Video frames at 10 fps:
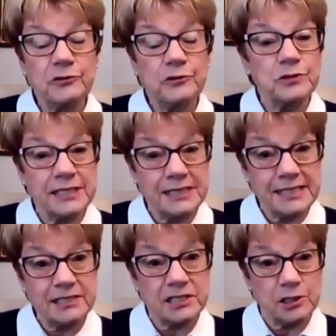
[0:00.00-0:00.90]
through TD
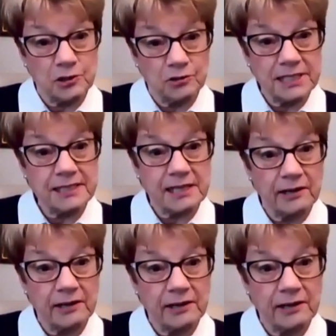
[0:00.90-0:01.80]
Securities
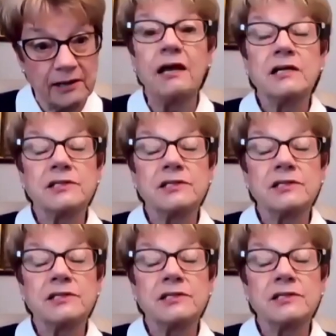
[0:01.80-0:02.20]
underwriting.